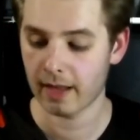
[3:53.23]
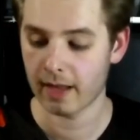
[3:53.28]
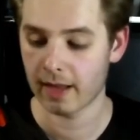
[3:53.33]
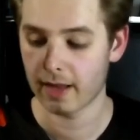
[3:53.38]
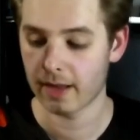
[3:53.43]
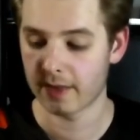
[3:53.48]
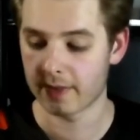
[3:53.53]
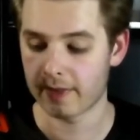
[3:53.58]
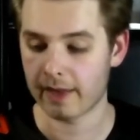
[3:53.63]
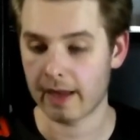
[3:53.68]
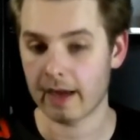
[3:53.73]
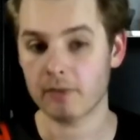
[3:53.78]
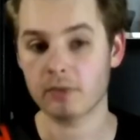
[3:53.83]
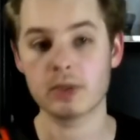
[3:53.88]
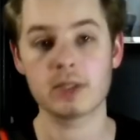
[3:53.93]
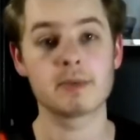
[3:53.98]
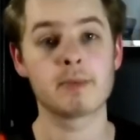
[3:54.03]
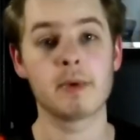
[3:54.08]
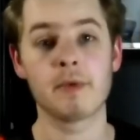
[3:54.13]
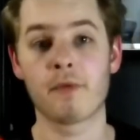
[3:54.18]
That was
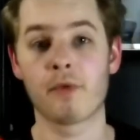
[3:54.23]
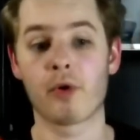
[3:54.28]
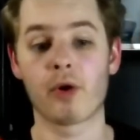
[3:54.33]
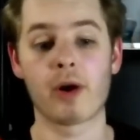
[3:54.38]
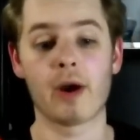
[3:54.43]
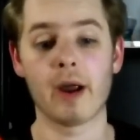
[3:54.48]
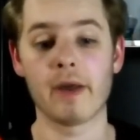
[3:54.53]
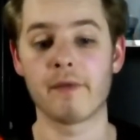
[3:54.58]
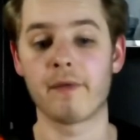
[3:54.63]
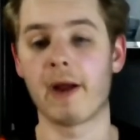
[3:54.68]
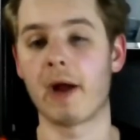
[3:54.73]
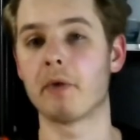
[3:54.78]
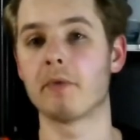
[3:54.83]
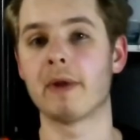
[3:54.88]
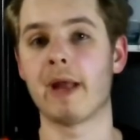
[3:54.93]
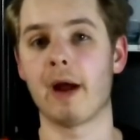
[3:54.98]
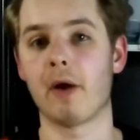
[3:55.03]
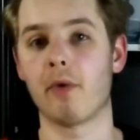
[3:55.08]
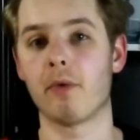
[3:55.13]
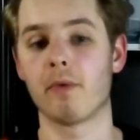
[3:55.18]
before I found
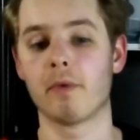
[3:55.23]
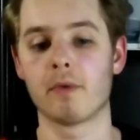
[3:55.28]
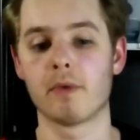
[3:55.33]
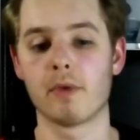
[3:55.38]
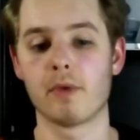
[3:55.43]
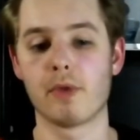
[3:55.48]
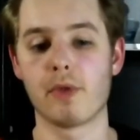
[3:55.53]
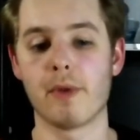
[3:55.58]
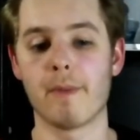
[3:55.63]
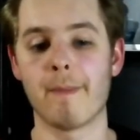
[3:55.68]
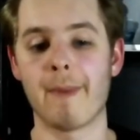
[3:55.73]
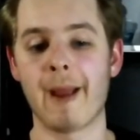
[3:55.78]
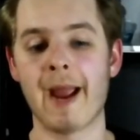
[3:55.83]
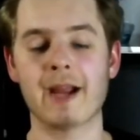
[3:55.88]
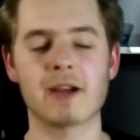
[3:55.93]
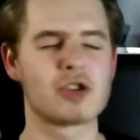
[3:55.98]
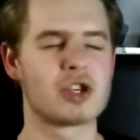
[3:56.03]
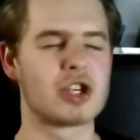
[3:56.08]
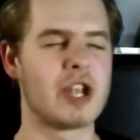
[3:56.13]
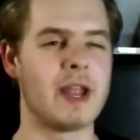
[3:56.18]
out the MAC
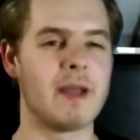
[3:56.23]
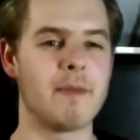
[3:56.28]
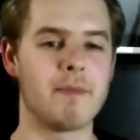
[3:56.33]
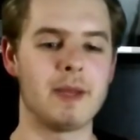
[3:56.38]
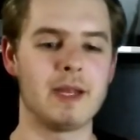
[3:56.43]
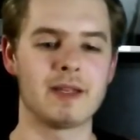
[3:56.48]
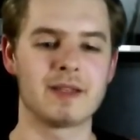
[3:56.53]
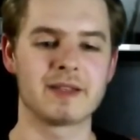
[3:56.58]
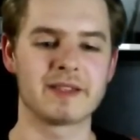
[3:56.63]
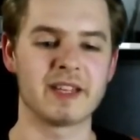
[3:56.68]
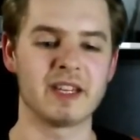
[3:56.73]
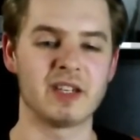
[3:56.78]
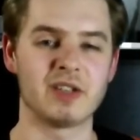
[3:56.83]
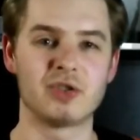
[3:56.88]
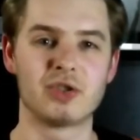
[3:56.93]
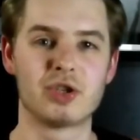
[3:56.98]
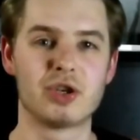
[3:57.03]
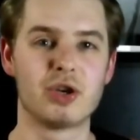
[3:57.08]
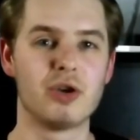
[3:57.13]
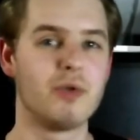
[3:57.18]
champions
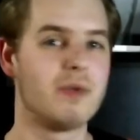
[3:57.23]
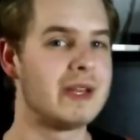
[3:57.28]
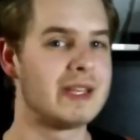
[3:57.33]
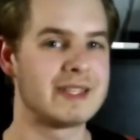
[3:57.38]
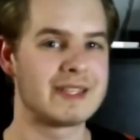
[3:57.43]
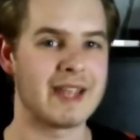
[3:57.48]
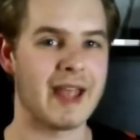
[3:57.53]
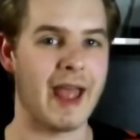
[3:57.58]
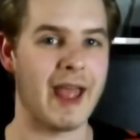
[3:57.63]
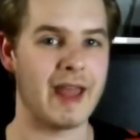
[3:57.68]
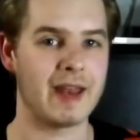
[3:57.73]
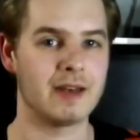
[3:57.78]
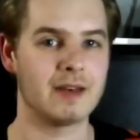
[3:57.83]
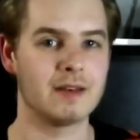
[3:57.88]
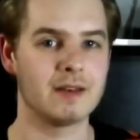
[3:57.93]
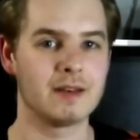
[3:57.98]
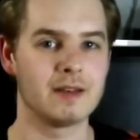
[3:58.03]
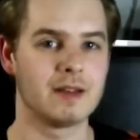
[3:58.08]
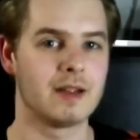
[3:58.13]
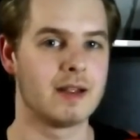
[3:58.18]
2-10
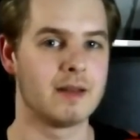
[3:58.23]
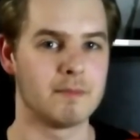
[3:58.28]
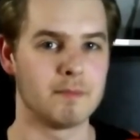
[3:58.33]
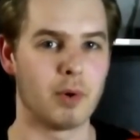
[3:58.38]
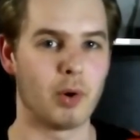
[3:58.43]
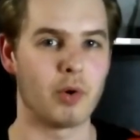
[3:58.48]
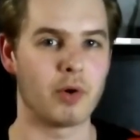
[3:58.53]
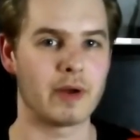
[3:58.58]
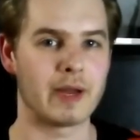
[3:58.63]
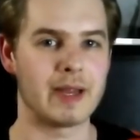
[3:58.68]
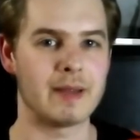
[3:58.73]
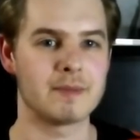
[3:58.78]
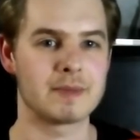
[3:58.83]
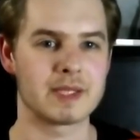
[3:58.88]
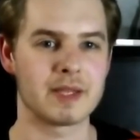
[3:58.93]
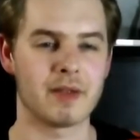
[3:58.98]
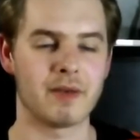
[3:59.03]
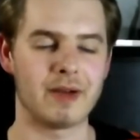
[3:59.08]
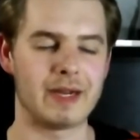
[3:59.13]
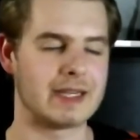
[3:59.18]
in bowl games in the
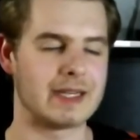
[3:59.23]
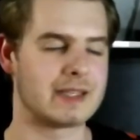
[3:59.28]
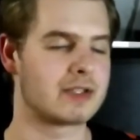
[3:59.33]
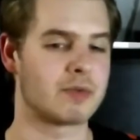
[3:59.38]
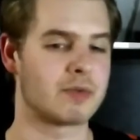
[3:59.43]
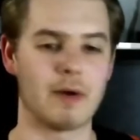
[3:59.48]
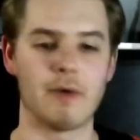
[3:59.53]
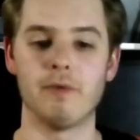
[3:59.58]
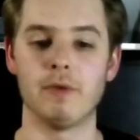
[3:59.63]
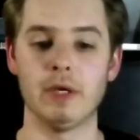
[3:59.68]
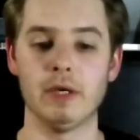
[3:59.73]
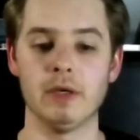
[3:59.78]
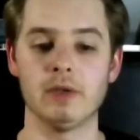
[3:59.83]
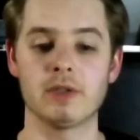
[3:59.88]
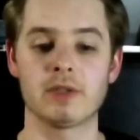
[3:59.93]
last 12 years.